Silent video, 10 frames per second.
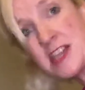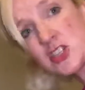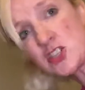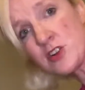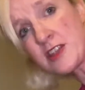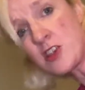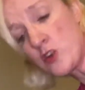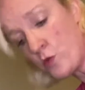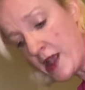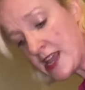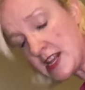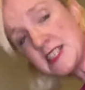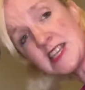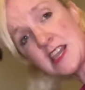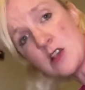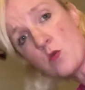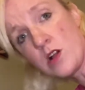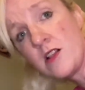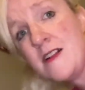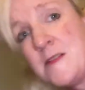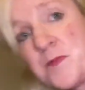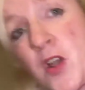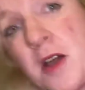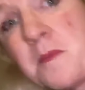sure that your weight is equal on